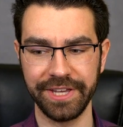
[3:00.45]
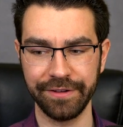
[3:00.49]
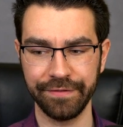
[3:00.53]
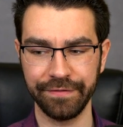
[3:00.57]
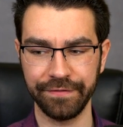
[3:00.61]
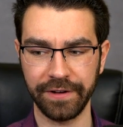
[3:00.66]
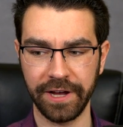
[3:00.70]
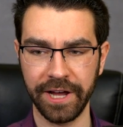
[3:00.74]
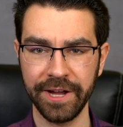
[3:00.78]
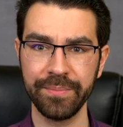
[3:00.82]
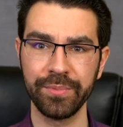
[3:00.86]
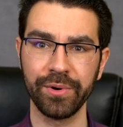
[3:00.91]

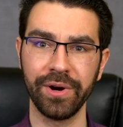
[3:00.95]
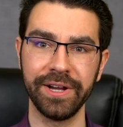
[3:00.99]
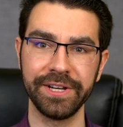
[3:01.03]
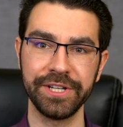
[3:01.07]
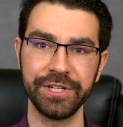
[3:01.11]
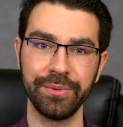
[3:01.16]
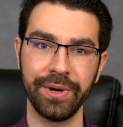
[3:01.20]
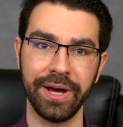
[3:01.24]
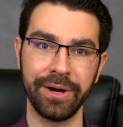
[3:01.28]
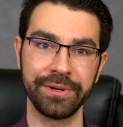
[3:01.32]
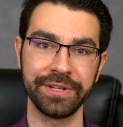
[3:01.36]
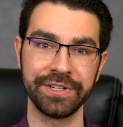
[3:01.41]
if I brought
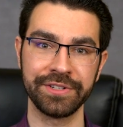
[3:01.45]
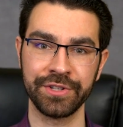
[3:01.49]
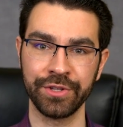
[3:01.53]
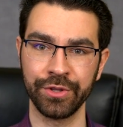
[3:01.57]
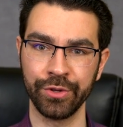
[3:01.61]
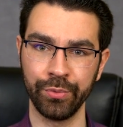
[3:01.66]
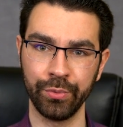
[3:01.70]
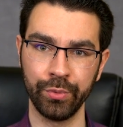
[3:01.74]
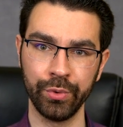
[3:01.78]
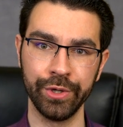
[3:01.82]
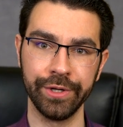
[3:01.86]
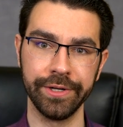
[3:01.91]
you out into
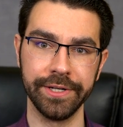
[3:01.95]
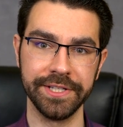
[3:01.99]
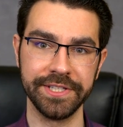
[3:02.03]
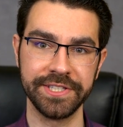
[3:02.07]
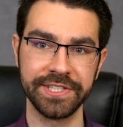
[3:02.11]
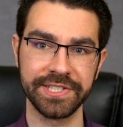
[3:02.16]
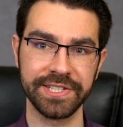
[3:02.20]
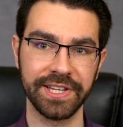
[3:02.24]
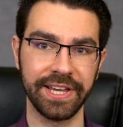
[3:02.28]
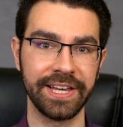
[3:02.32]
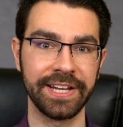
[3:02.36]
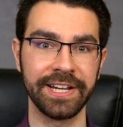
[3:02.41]
the
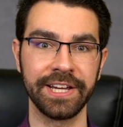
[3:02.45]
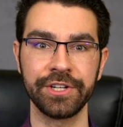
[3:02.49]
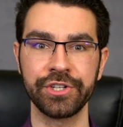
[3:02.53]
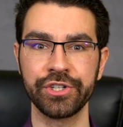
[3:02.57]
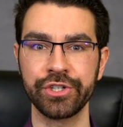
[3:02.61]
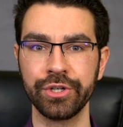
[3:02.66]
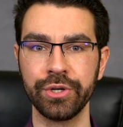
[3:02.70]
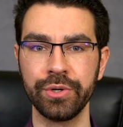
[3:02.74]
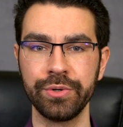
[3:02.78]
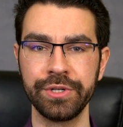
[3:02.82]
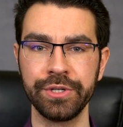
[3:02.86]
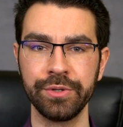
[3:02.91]
woods and I
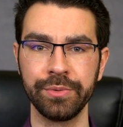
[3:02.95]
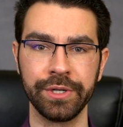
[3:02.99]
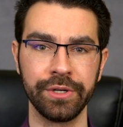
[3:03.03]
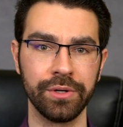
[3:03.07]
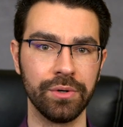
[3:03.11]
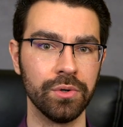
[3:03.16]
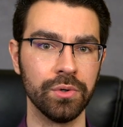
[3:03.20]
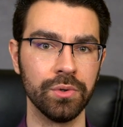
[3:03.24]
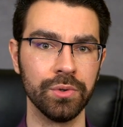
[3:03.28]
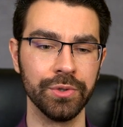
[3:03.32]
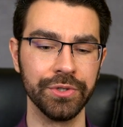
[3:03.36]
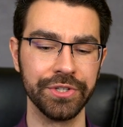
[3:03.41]
showed you an
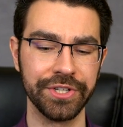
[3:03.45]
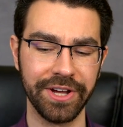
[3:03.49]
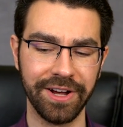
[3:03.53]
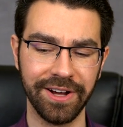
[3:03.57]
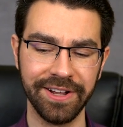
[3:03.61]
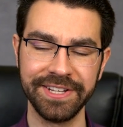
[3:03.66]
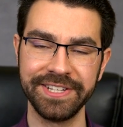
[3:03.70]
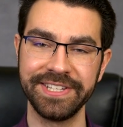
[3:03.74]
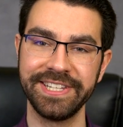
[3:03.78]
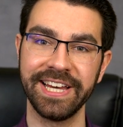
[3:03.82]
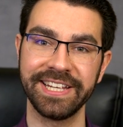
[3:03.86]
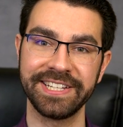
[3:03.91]
old,
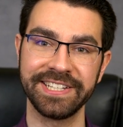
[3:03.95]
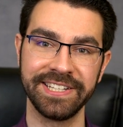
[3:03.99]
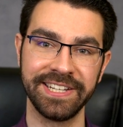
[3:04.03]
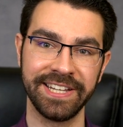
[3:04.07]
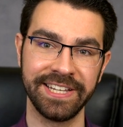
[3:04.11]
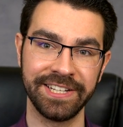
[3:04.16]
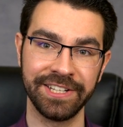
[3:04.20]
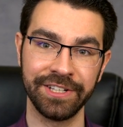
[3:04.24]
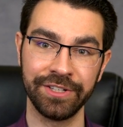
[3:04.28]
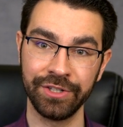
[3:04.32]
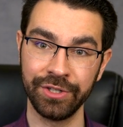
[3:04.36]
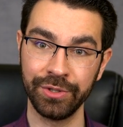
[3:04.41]

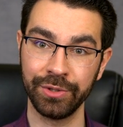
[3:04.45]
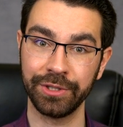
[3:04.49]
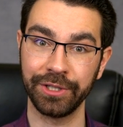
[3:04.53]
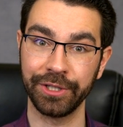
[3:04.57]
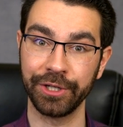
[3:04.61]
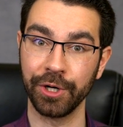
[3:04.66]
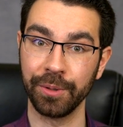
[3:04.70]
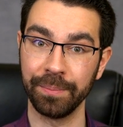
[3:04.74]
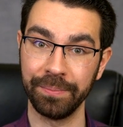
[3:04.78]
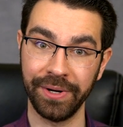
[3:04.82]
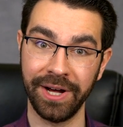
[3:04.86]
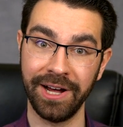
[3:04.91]
undetonated
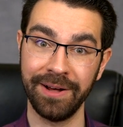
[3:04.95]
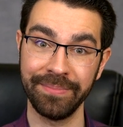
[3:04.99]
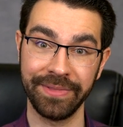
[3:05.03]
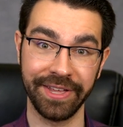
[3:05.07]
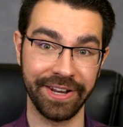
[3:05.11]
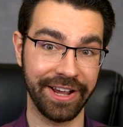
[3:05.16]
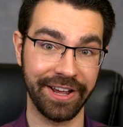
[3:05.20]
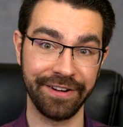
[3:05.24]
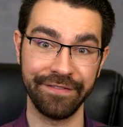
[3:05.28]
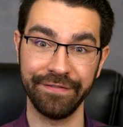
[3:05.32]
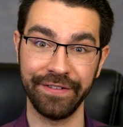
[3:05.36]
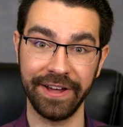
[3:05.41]
nuclear bomb
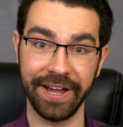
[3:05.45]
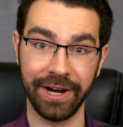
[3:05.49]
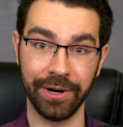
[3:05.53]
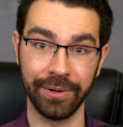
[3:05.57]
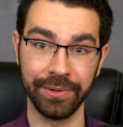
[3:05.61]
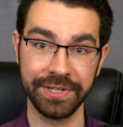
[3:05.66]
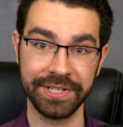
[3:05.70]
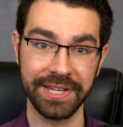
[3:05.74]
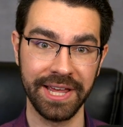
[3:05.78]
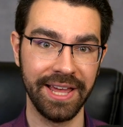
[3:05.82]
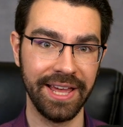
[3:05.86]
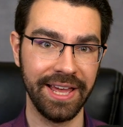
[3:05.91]
that I'd
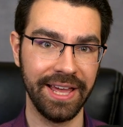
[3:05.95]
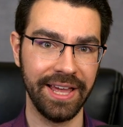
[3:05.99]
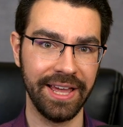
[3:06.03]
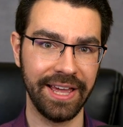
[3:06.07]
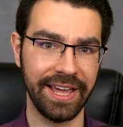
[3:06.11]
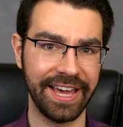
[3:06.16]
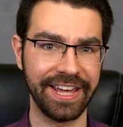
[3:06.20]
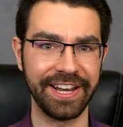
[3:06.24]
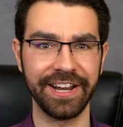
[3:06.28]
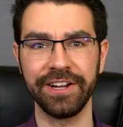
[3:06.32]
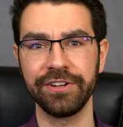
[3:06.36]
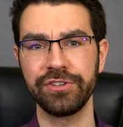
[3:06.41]
found,
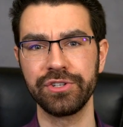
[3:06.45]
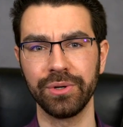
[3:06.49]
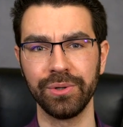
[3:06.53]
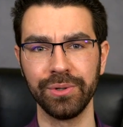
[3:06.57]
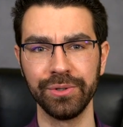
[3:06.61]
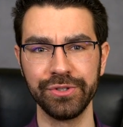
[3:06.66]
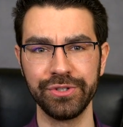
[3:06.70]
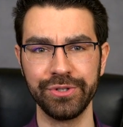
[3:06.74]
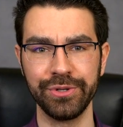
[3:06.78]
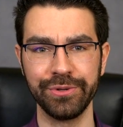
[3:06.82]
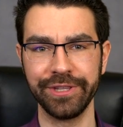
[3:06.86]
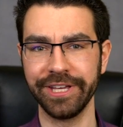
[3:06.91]
and I
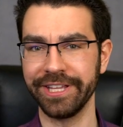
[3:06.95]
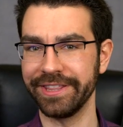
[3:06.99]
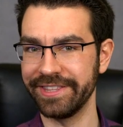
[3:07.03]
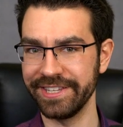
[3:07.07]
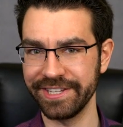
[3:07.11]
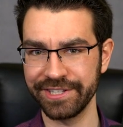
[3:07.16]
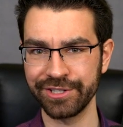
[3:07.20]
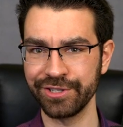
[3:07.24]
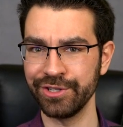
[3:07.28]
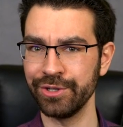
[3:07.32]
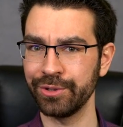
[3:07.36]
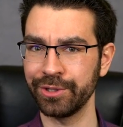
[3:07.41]
told you that
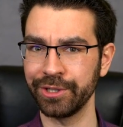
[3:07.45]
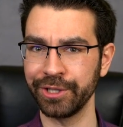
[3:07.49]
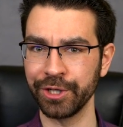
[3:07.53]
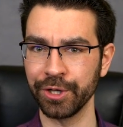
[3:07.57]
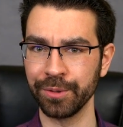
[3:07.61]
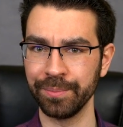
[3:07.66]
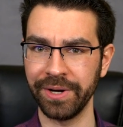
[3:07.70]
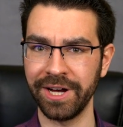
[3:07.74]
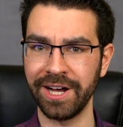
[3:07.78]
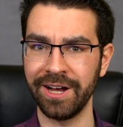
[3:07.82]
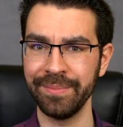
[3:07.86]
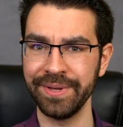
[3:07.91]
this
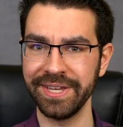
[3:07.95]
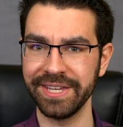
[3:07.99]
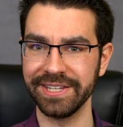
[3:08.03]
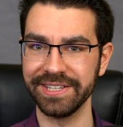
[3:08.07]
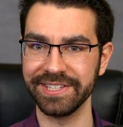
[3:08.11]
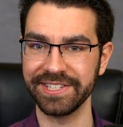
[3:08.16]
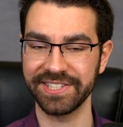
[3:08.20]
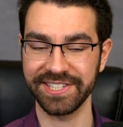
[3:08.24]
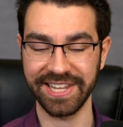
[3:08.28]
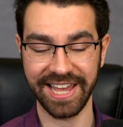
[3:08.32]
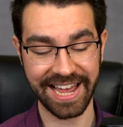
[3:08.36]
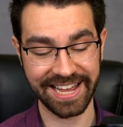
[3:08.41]
nuclear bomb
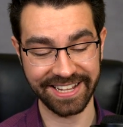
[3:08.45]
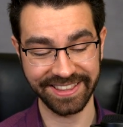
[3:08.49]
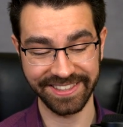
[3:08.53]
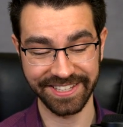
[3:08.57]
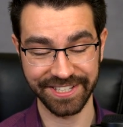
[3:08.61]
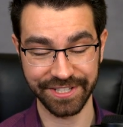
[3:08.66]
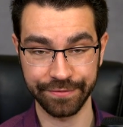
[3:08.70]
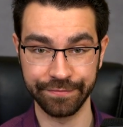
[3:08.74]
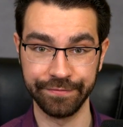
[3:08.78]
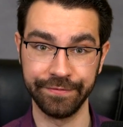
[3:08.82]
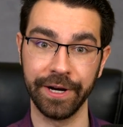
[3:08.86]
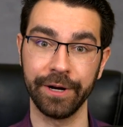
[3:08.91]
is, at
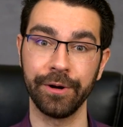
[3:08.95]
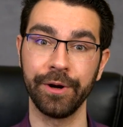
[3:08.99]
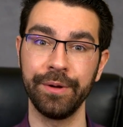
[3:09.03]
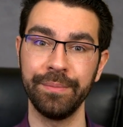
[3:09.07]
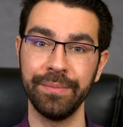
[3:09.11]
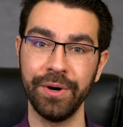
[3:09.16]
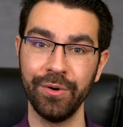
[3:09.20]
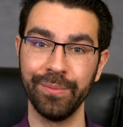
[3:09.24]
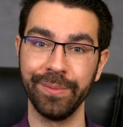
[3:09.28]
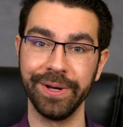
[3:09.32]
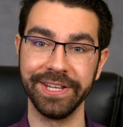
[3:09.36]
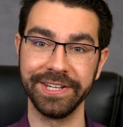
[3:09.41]
this very
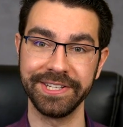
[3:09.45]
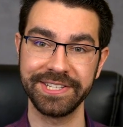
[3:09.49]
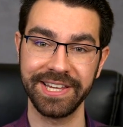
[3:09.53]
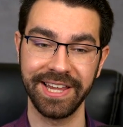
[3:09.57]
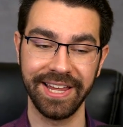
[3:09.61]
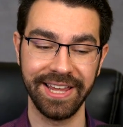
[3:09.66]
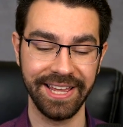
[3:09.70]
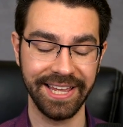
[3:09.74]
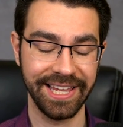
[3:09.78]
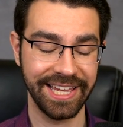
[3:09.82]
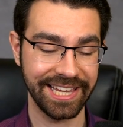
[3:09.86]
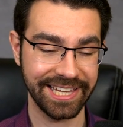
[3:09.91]
moment,
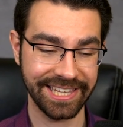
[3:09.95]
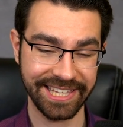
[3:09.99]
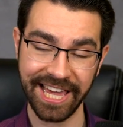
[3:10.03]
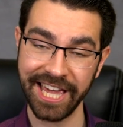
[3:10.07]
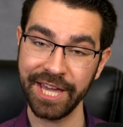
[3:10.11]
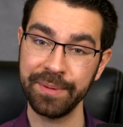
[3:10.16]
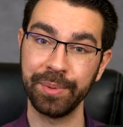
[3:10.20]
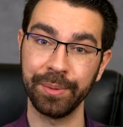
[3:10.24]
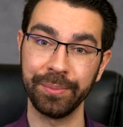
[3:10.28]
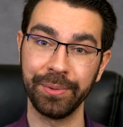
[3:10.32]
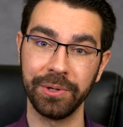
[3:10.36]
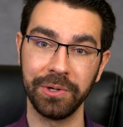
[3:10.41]

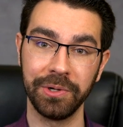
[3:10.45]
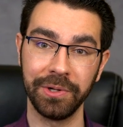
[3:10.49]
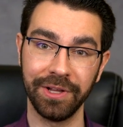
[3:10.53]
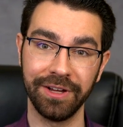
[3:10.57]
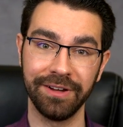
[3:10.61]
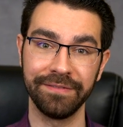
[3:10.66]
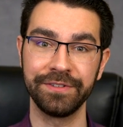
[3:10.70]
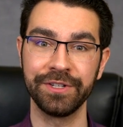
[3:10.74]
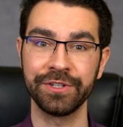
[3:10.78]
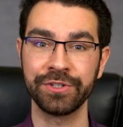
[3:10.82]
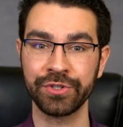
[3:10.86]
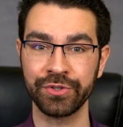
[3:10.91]
capable
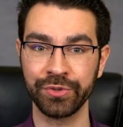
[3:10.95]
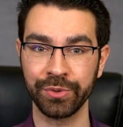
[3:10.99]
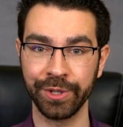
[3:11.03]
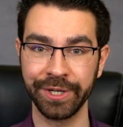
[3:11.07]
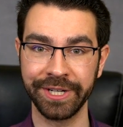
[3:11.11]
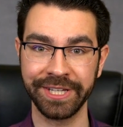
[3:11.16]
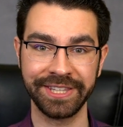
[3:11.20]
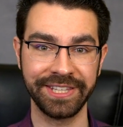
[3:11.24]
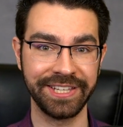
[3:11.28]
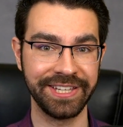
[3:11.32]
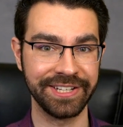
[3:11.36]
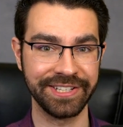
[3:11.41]
of
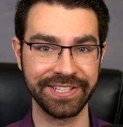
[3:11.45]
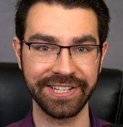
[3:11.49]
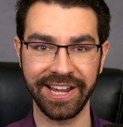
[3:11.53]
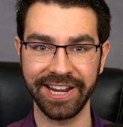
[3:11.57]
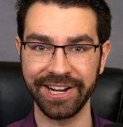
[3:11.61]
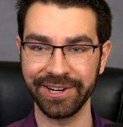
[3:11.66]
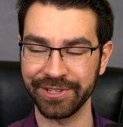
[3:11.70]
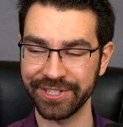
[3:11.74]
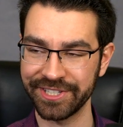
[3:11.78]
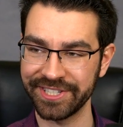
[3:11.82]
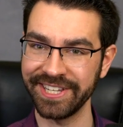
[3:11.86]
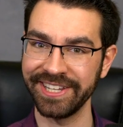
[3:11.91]
destroying the
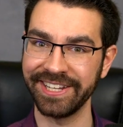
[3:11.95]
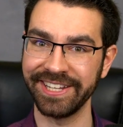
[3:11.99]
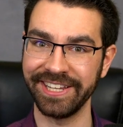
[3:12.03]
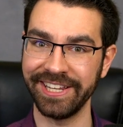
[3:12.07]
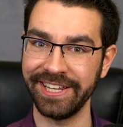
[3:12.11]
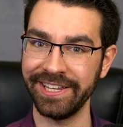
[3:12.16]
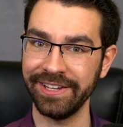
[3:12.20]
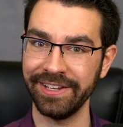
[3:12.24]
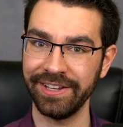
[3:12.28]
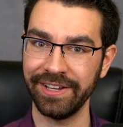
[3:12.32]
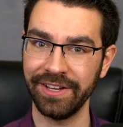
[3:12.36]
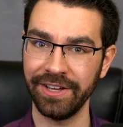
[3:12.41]
entire
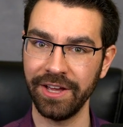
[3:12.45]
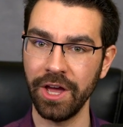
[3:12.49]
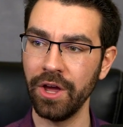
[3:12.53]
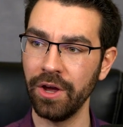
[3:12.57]
city,